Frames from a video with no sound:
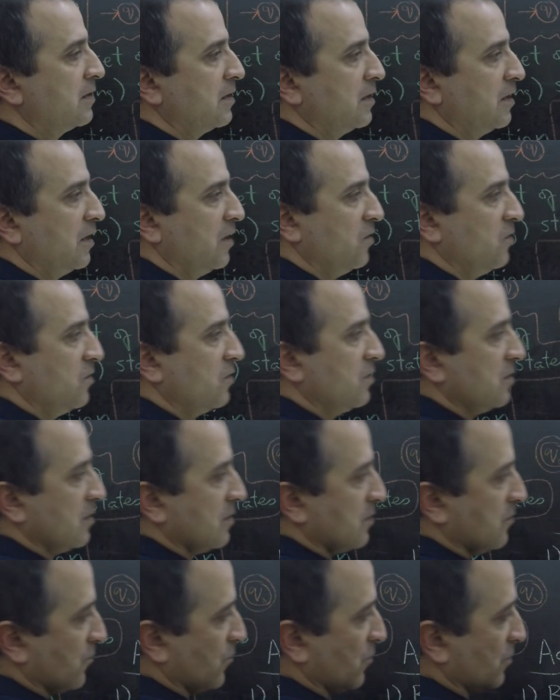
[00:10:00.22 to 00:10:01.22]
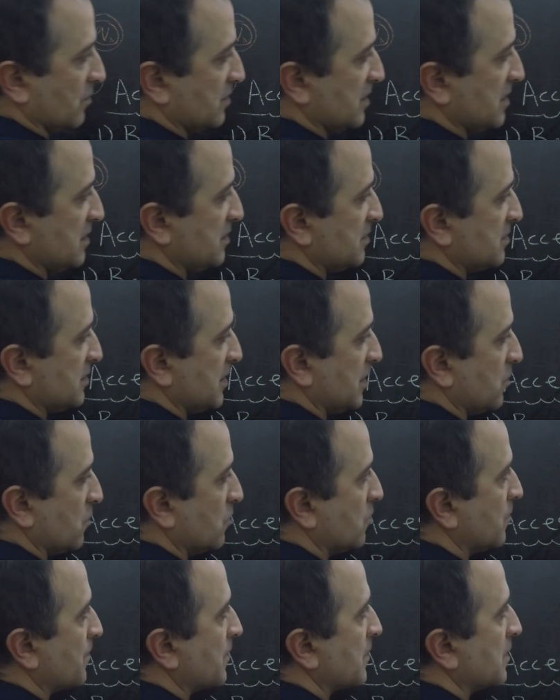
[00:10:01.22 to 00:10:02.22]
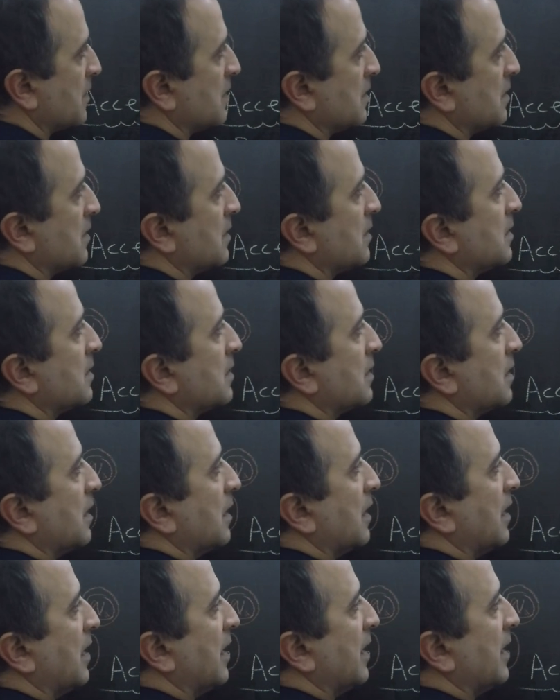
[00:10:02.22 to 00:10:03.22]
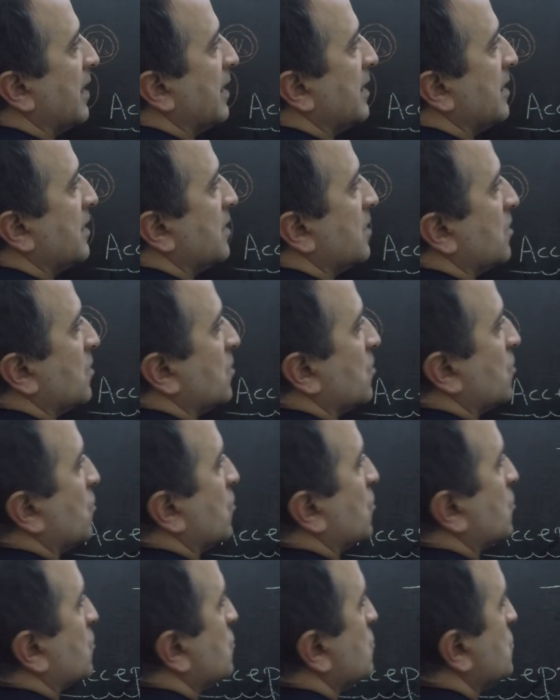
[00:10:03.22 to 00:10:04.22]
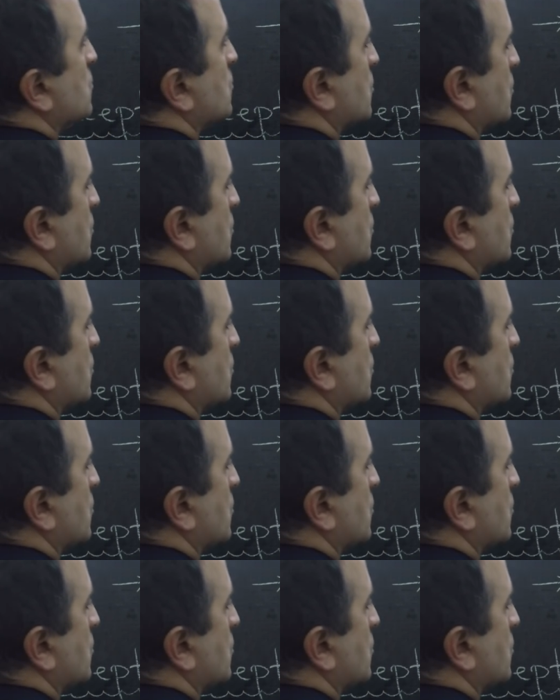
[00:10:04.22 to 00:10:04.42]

Now for this 0, I go to